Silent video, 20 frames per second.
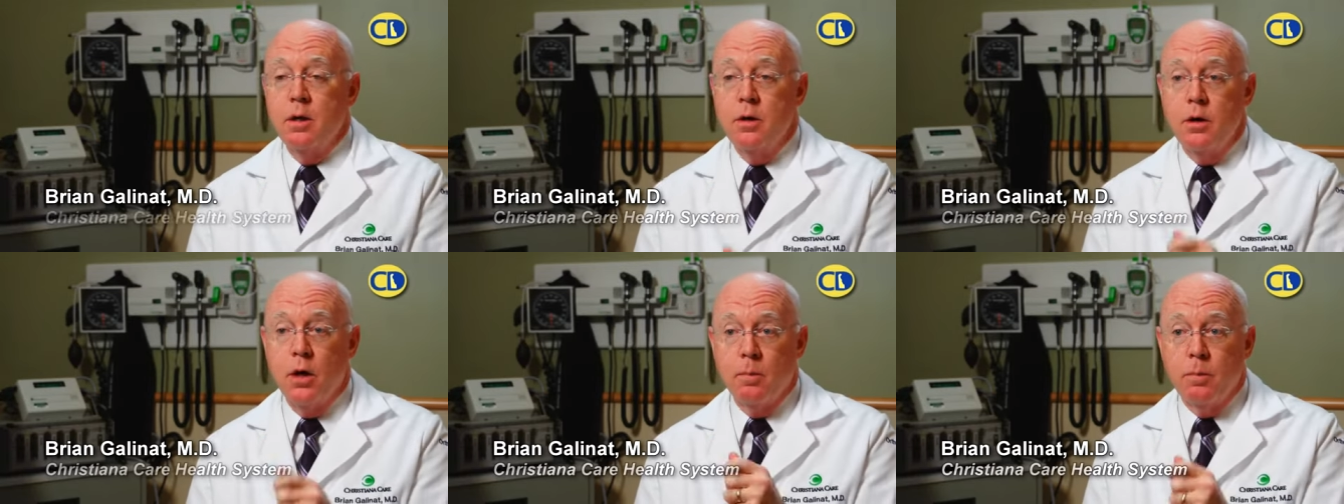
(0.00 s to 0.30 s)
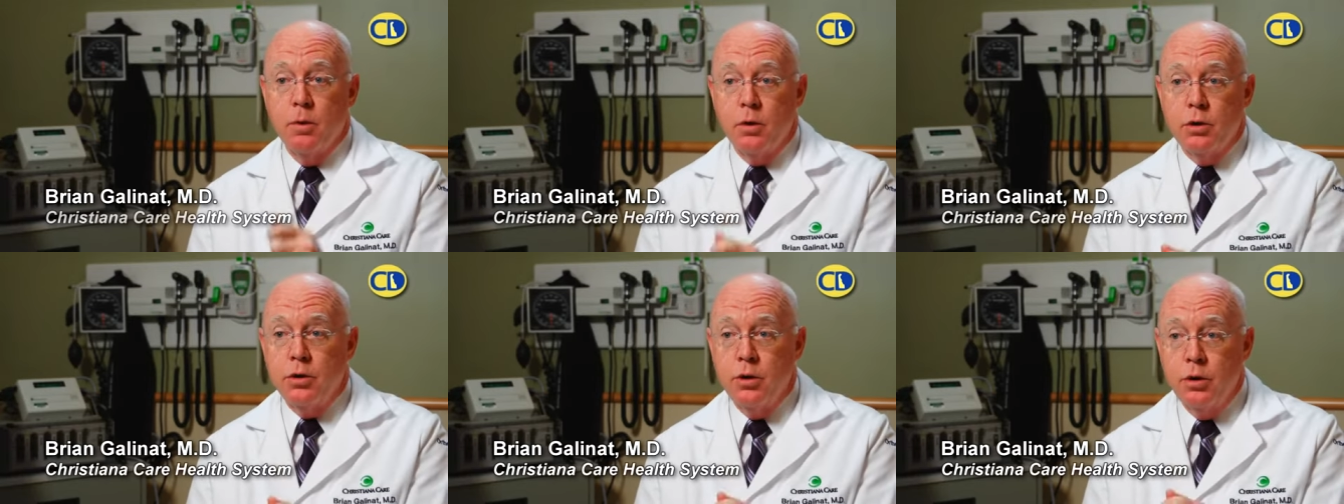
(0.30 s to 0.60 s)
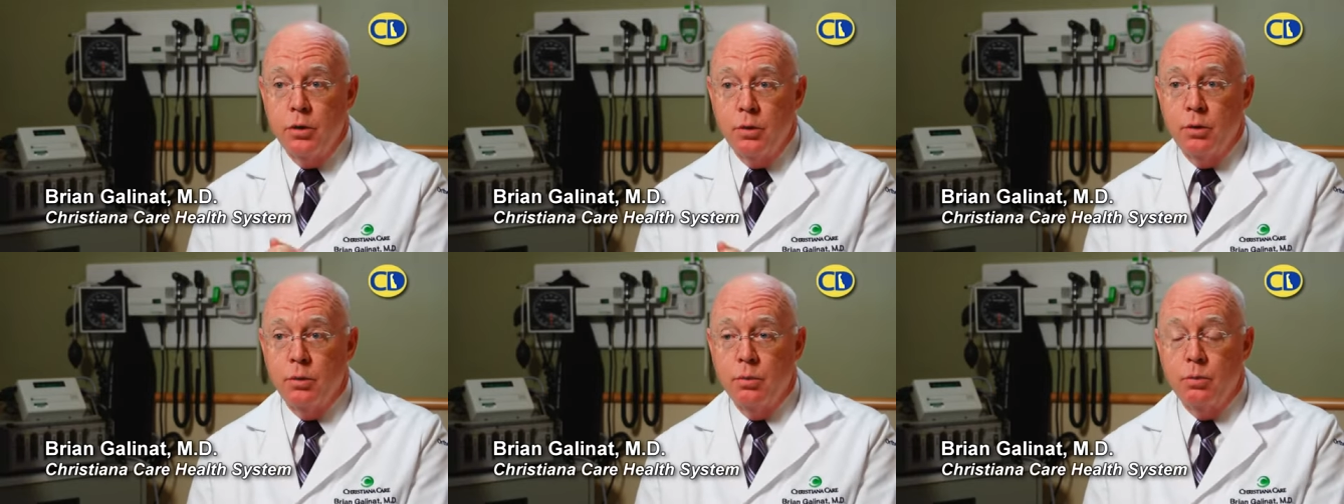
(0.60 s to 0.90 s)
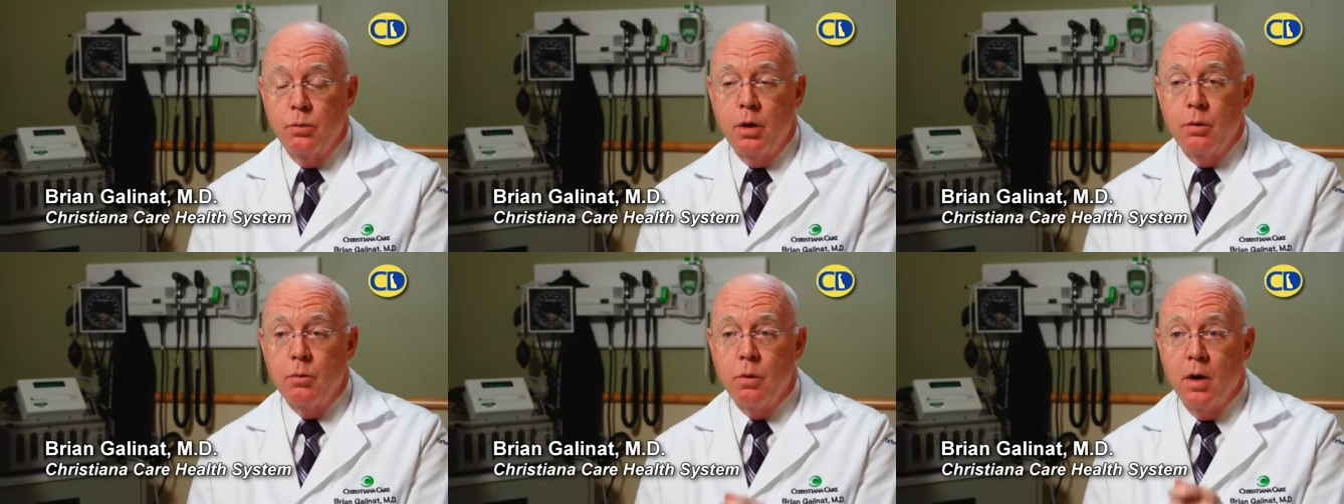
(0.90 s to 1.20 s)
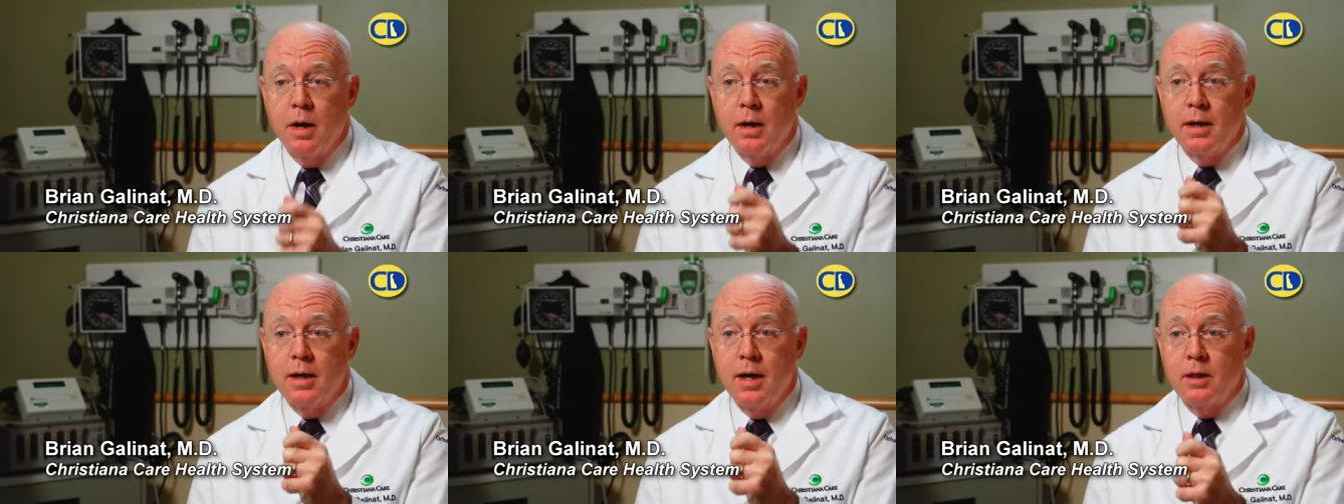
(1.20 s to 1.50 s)
Number two, we
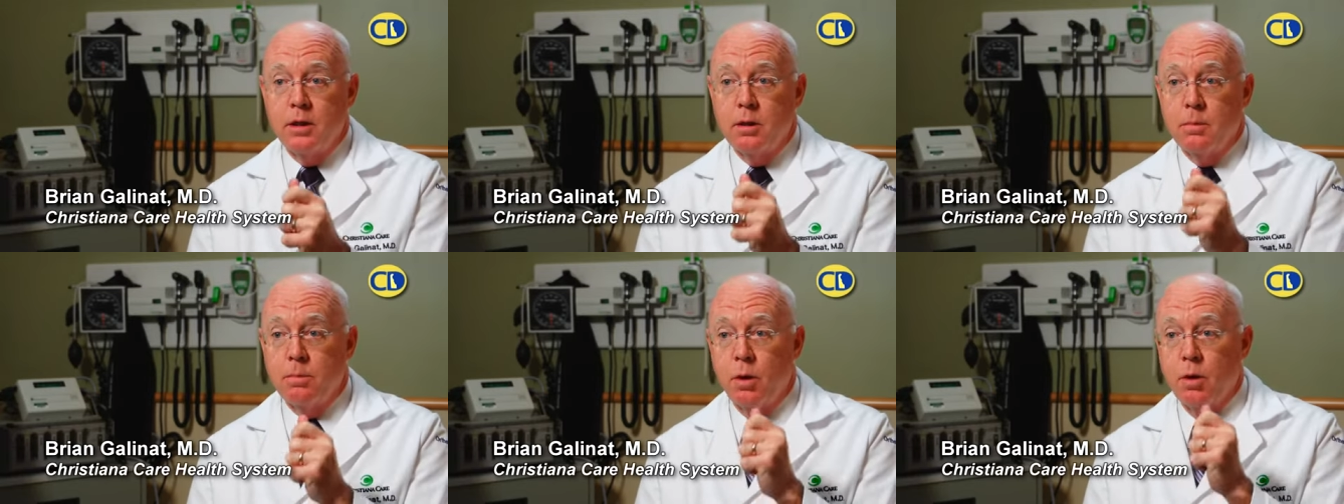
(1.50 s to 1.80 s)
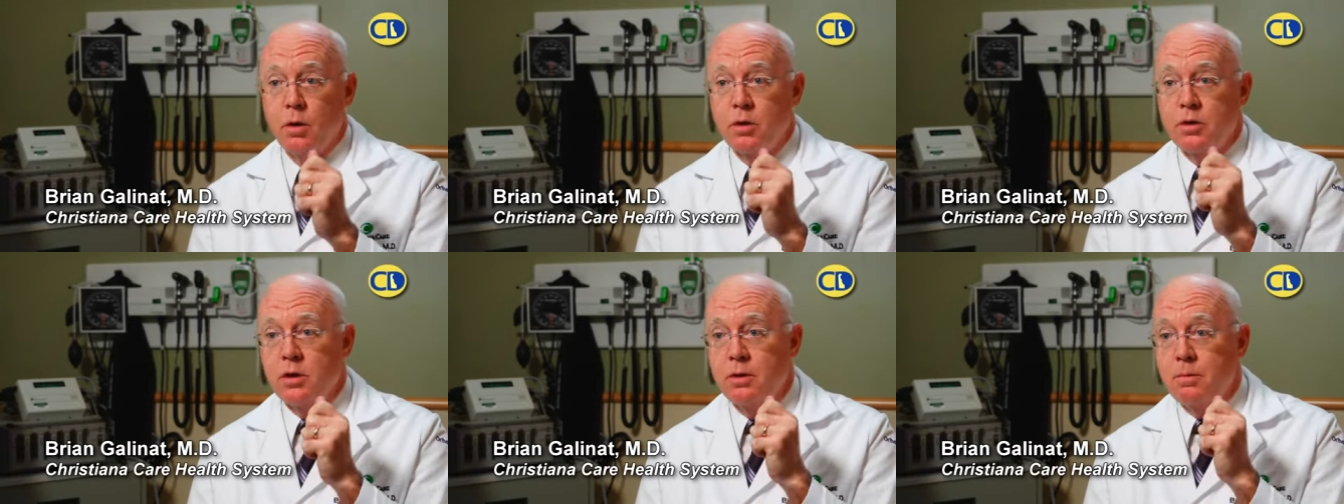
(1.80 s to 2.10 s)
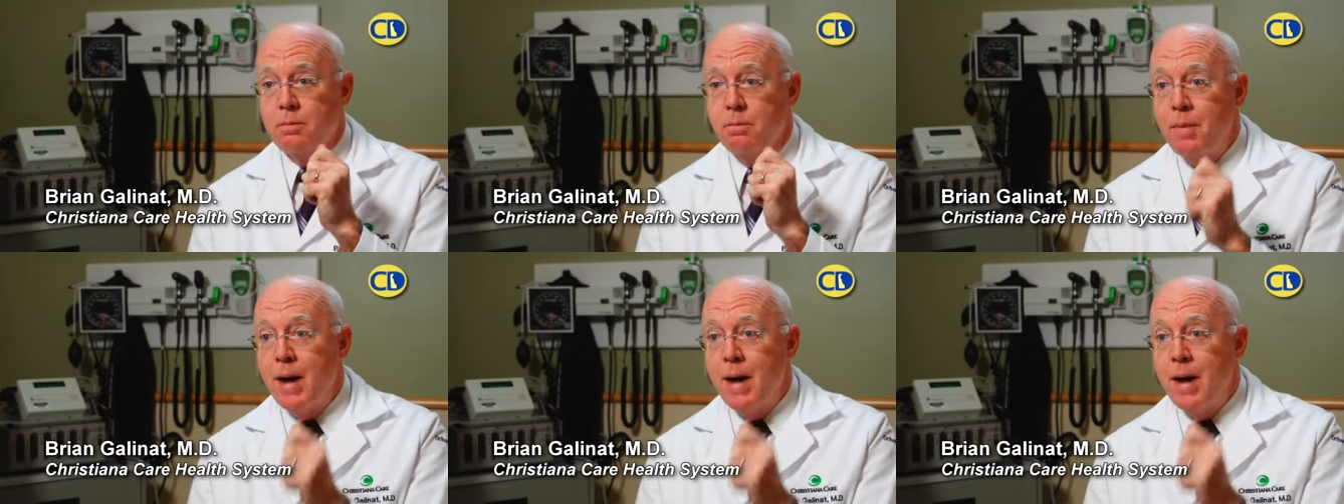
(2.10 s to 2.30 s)
want to get the person